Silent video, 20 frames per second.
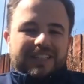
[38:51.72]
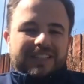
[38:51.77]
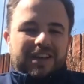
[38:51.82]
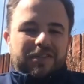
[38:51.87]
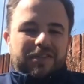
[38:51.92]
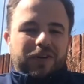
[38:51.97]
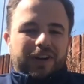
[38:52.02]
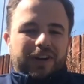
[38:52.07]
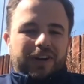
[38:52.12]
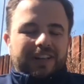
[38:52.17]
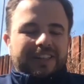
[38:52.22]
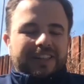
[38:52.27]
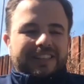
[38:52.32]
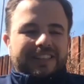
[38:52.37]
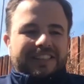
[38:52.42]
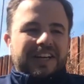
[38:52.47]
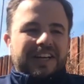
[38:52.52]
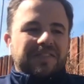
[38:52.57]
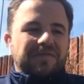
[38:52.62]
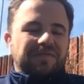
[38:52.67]
difficult,
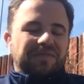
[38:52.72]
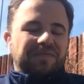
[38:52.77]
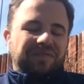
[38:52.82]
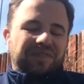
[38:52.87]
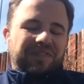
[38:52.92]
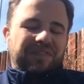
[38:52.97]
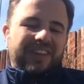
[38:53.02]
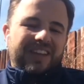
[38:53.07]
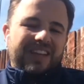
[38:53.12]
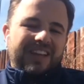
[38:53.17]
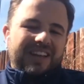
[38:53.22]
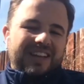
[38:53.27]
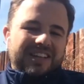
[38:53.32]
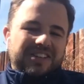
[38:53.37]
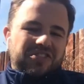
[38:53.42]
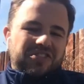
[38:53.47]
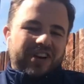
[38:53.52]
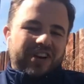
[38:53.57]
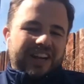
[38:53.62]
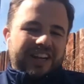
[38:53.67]
isn't it?
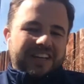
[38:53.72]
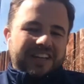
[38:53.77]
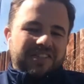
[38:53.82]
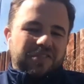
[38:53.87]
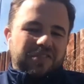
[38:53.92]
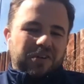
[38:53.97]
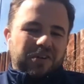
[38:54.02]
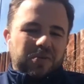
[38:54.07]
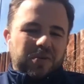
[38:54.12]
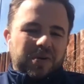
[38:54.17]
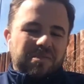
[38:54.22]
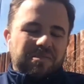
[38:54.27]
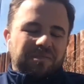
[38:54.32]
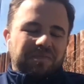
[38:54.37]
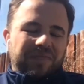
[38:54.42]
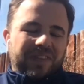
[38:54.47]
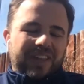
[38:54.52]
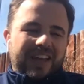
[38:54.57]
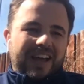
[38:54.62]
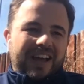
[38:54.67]
It's really difficult one.
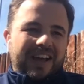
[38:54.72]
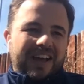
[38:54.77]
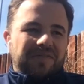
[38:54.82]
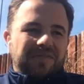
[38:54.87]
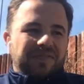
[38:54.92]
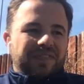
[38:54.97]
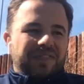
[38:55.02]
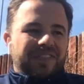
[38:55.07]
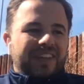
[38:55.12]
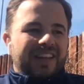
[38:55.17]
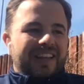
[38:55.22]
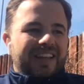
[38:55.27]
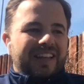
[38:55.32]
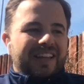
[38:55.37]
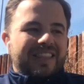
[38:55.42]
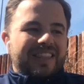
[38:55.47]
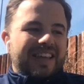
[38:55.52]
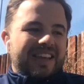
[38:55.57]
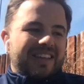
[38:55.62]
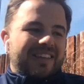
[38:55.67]
I
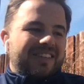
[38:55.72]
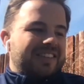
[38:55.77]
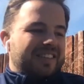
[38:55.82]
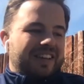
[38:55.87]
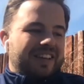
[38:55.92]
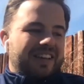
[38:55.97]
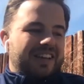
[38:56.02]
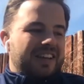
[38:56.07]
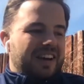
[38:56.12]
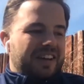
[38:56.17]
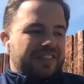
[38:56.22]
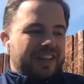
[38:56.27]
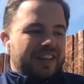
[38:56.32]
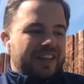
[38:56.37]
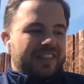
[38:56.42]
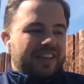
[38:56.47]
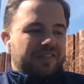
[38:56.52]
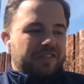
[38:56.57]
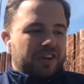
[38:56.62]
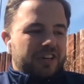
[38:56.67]

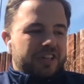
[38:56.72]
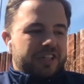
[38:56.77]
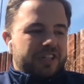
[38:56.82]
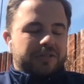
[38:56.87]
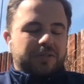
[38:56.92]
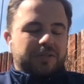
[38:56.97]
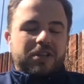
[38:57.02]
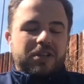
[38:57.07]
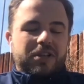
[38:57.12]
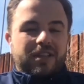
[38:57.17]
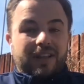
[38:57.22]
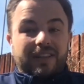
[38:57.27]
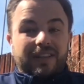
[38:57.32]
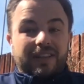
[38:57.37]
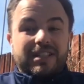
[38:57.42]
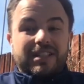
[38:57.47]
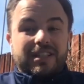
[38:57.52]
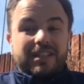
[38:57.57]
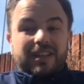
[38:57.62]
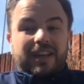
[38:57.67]
think they've got to just, and
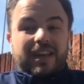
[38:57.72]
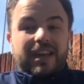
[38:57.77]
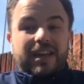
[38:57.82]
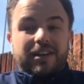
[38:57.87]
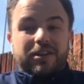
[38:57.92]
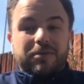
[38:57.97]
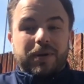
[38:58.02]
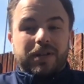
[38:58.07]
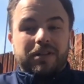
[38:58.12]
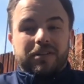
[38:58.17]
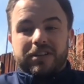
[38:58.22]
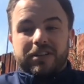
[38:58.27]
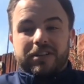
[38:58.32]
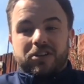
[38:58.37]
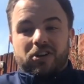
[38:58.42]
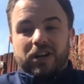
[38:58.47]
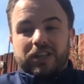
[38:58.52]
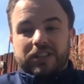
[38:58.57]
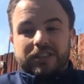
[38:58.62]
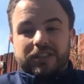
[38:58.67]
this is the key to building
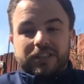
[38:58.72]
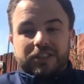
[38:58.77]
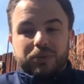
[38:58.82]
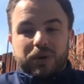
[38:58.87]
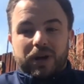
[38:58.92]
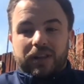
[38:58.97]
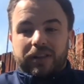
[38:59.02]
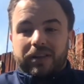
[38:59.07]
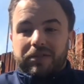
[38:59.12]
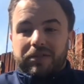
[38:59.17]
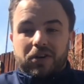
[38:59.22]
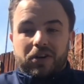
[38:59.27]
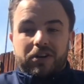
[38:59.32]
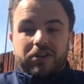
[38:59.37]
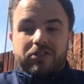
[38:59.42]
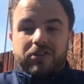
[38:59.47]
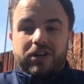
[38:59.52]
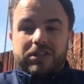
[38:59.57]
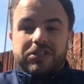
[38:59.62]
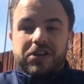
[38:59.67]
trust as well. They've got to
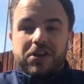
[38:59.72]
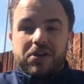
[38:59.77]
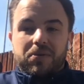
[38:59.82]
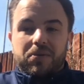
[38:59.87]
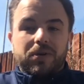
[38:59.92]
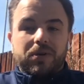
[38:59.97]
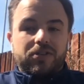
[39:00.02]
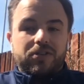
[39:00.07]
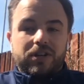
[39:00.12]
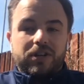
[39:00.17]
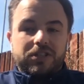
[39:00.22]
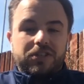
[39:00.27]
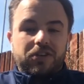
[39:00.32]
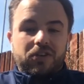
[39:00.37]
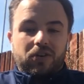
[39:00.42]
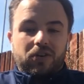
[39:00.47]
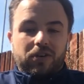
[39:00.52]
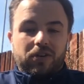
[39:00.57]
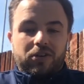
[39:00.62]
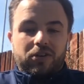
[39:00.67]
trust you and trust
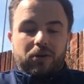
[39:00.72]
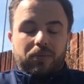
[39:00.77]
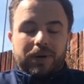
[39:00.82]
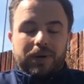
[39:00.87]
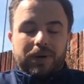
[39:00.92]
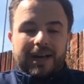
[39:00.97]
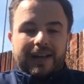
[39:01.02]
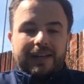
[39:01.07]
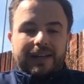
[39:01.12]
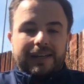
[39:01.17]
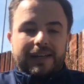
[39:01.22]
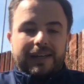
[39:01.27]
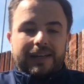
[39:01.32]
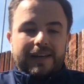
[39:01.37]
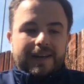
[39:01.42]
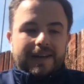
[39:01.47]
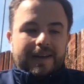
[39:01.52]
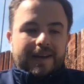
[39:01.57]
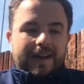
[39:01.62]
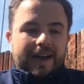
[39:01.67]
your plan.
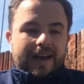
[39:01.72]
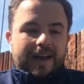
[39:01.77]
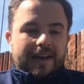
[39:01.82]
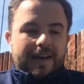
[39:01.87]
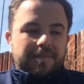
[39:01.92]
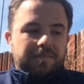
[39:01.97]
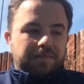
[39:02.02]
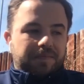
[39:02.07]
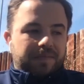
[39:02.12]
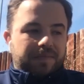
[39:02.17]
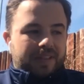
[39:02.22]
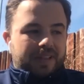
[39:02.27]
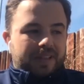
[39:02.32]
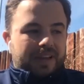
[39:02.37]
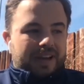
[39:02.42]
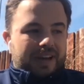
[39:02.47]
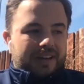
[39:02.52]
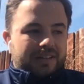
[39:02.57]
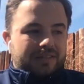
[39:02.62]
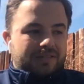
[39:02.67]
And
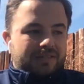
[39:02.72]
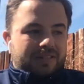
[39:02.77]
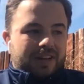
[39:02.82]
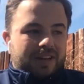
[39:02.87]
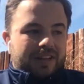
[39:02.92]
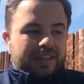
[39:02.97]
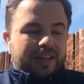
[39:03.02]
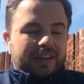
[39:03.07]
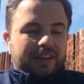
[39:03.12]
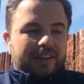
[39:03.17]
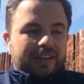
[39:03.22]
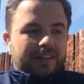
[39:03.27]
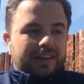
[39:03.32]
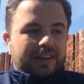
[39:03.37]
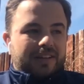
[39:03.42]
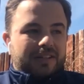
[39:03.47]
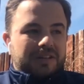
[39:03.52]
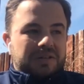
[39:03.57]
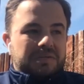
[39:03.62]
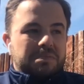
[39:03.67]
I think
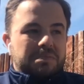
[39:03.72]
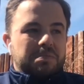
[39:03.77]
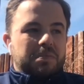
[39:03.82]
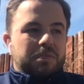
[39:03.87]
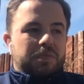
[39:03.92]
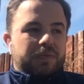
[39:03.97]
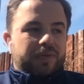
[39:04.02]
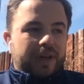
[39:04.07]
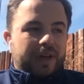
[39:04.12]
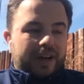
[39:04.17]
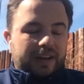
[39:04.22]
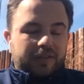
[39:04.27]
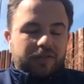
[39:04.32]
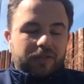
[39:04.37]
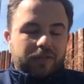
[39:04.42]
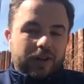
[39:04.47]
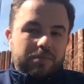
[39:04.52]
that thankfully